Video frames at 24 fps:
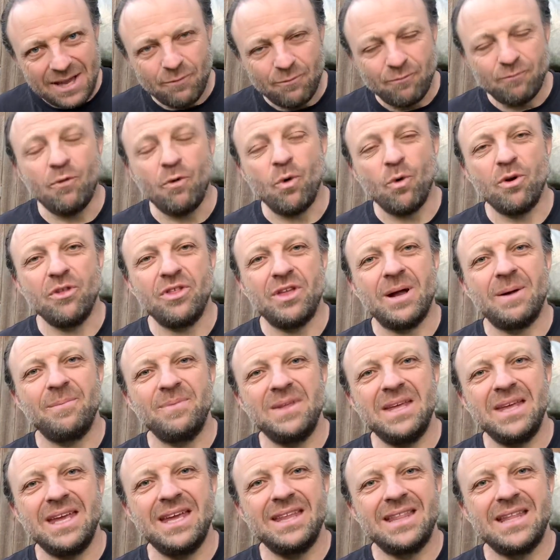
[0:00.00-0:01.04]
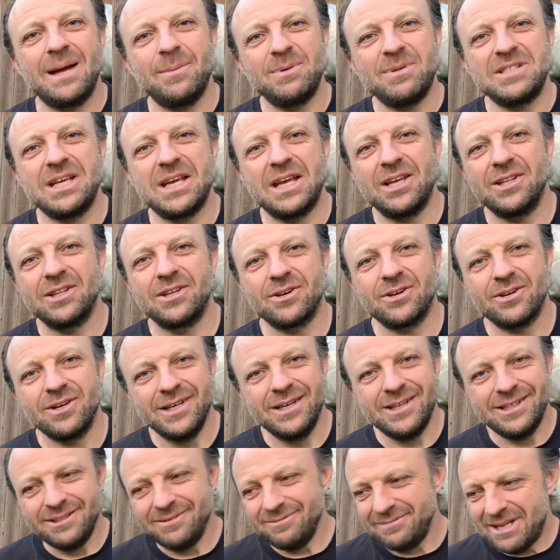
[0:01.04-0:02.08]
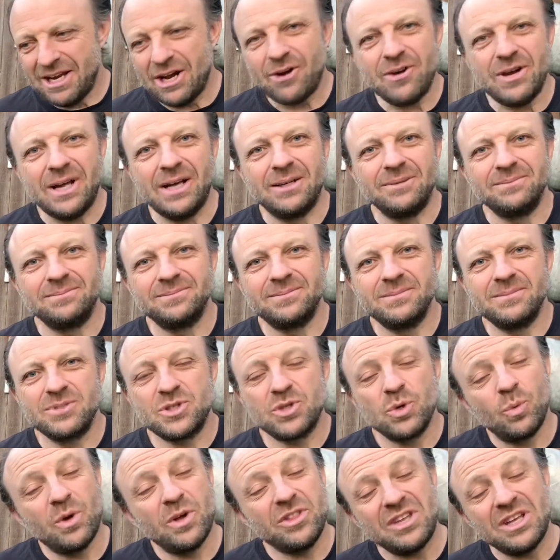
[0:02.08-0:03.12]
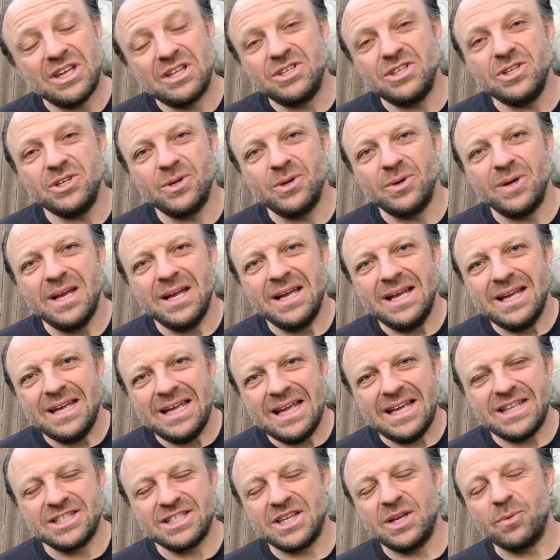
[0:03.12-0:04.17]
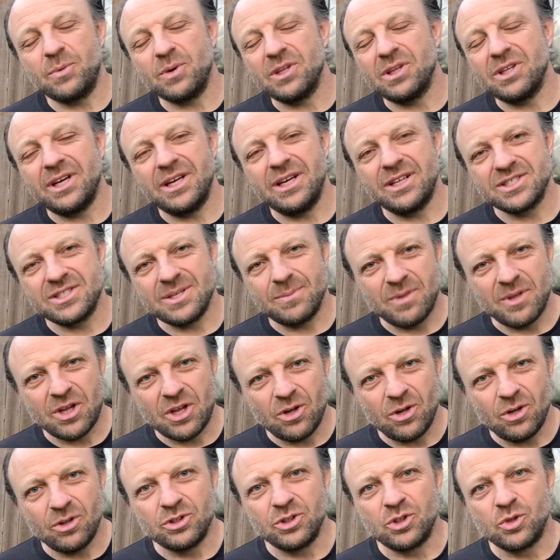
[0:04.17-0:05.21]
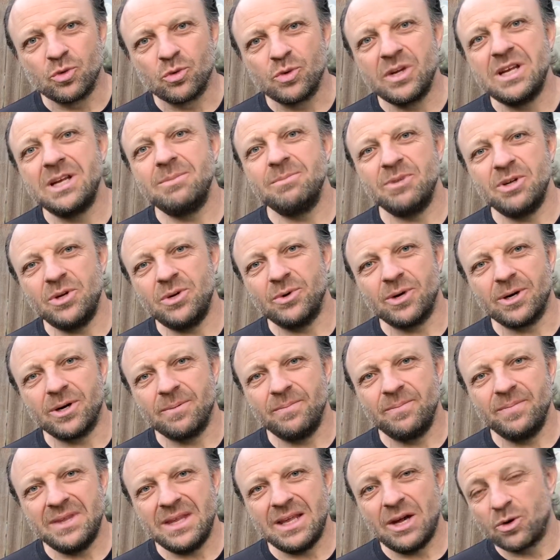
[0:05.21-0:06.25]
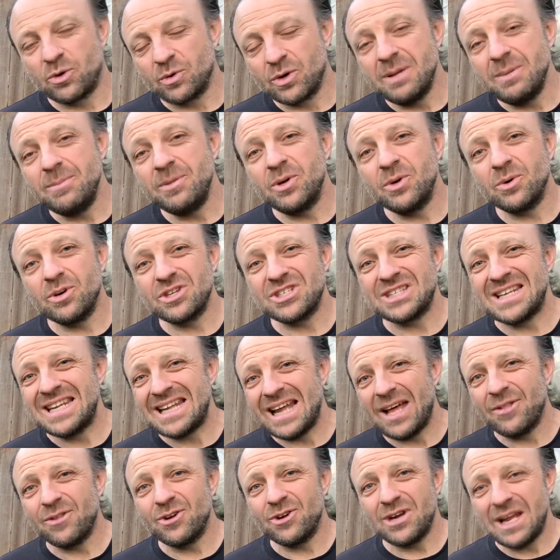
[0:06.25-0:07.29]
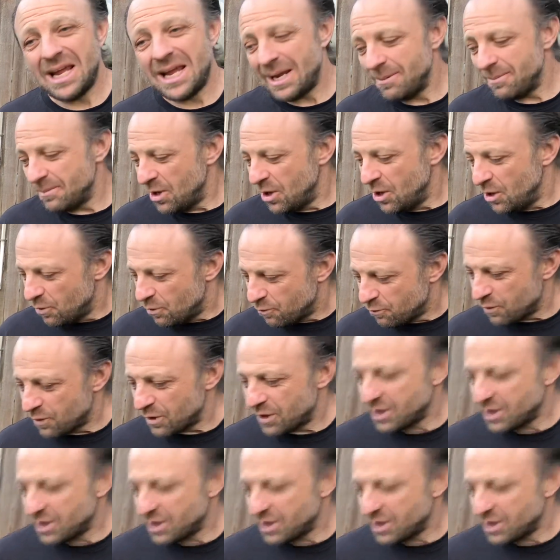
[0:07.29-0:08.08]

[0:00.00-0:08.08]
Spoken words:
for them in that particular area. So what they do is they rely on something called green manure. Now, green manure is another name for